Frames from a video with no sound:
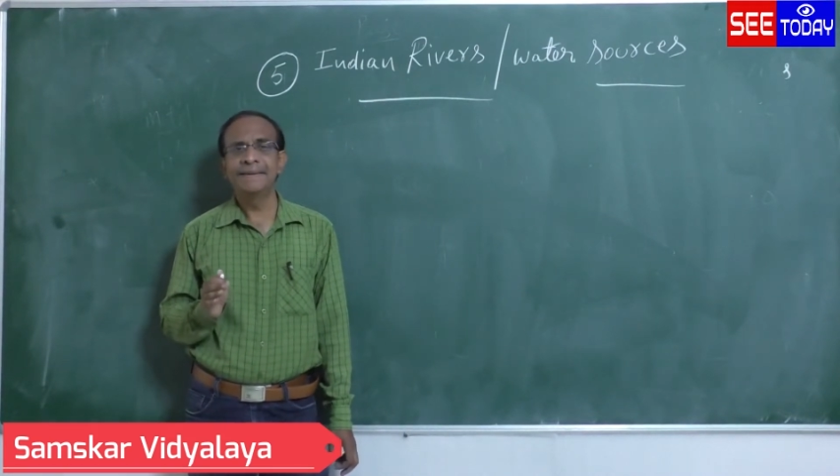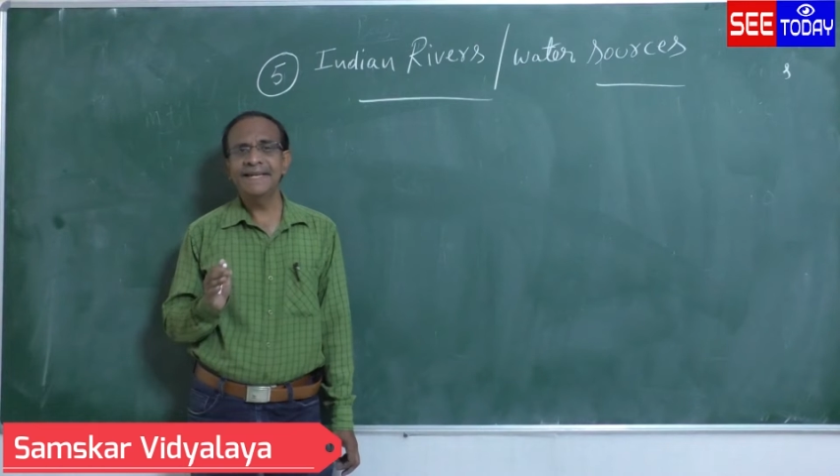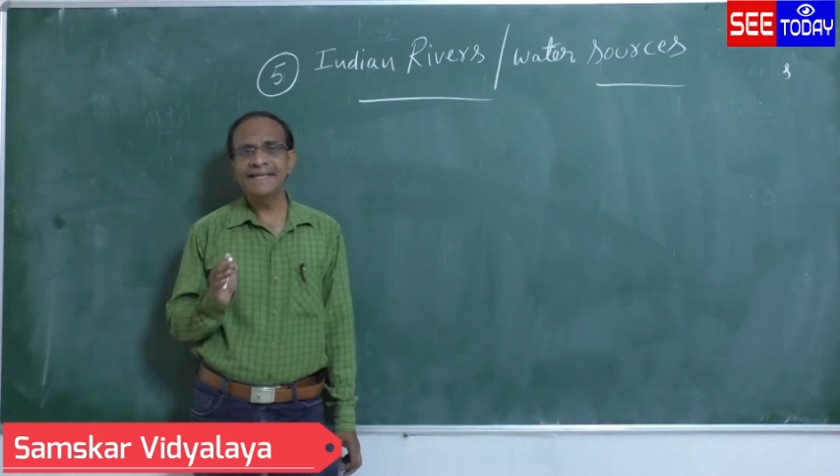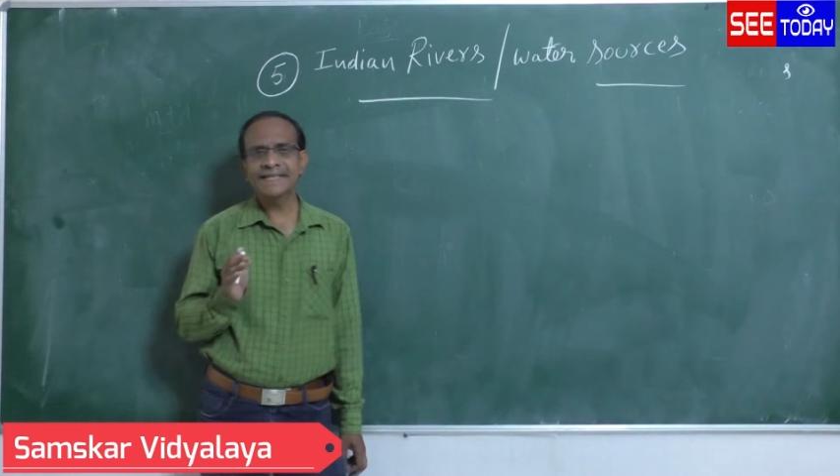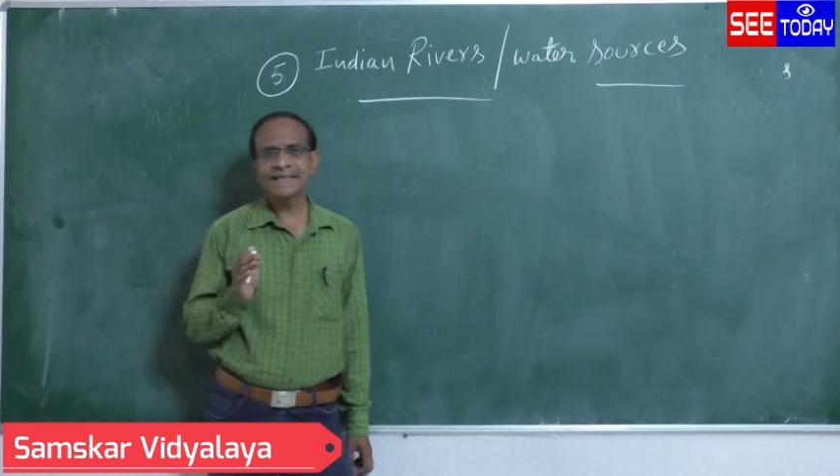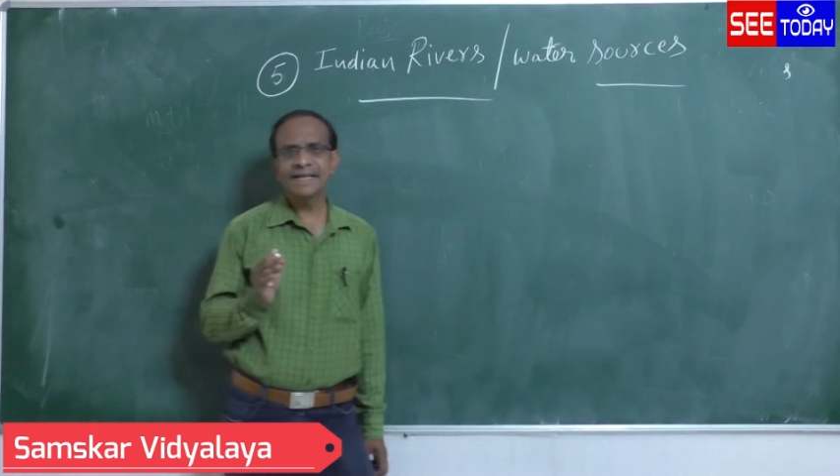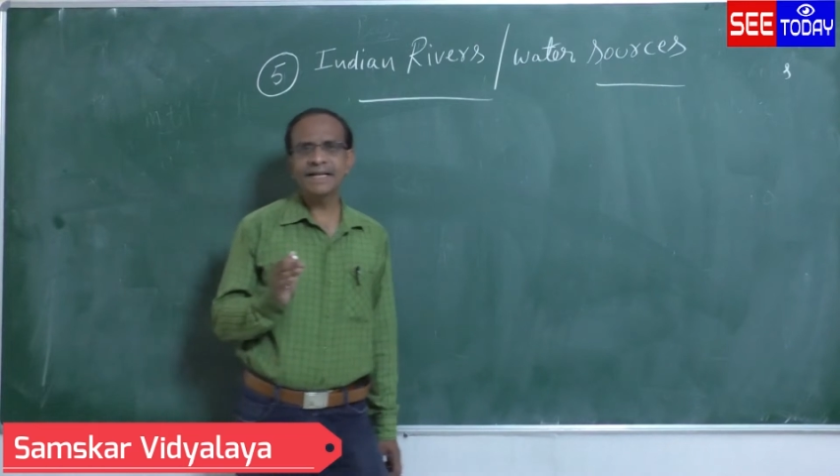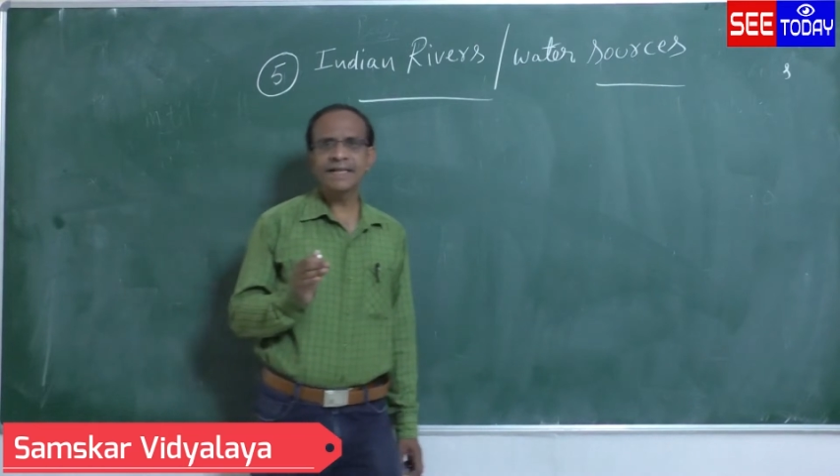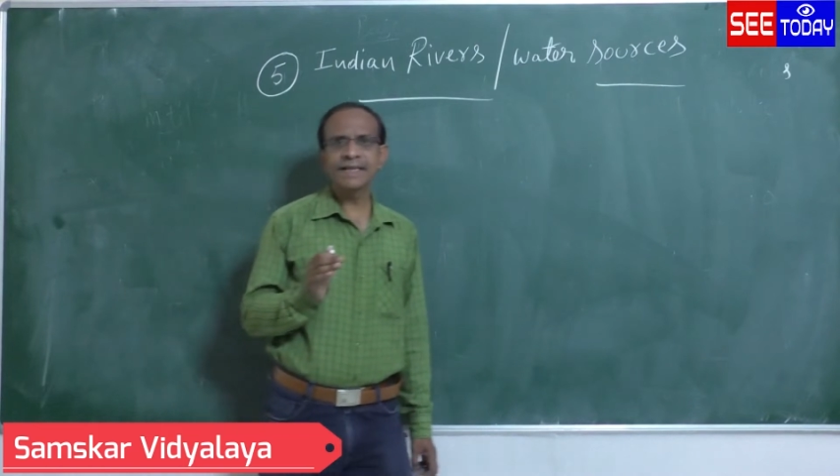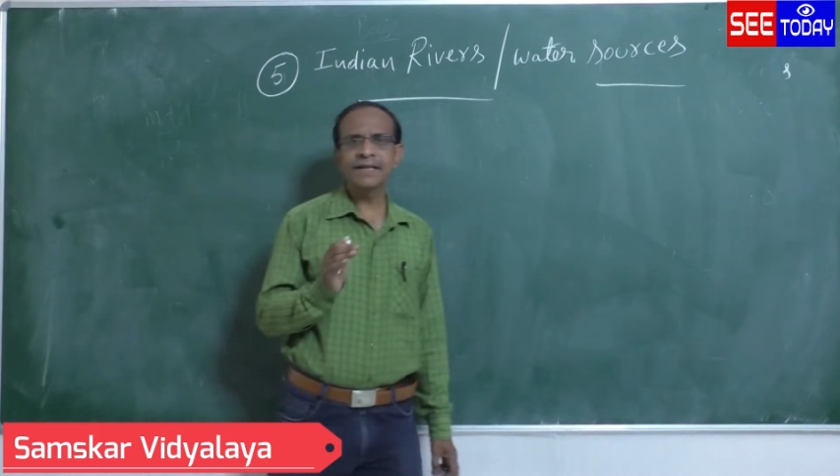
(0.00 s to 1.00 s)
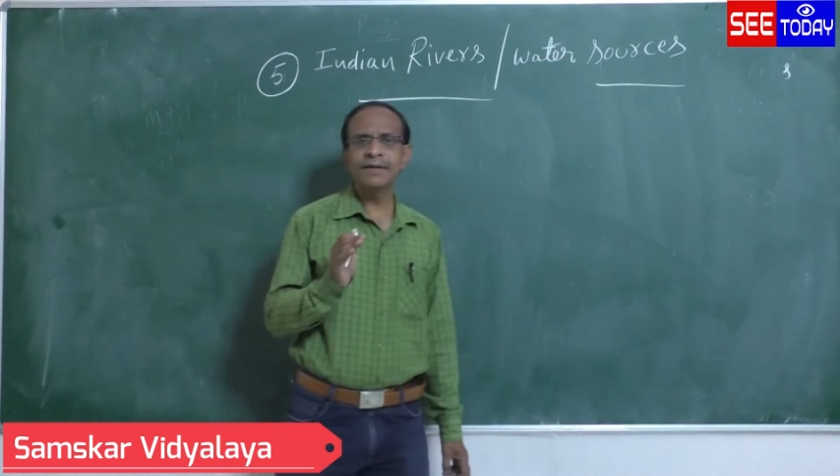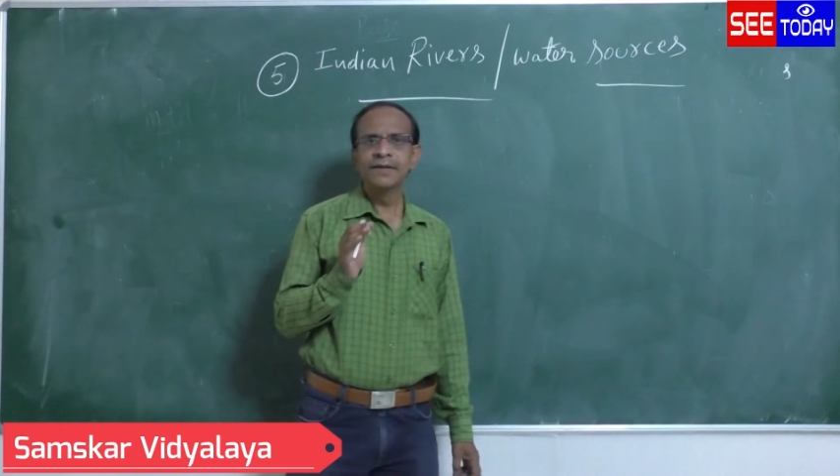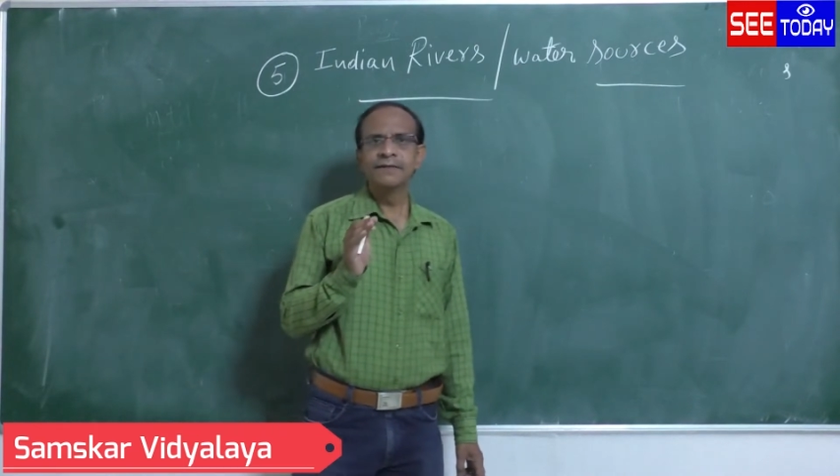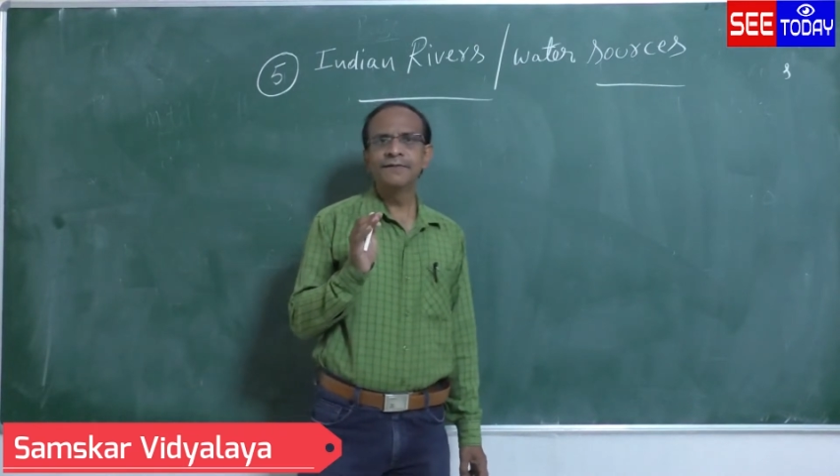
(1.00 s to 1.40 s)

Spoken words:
based on the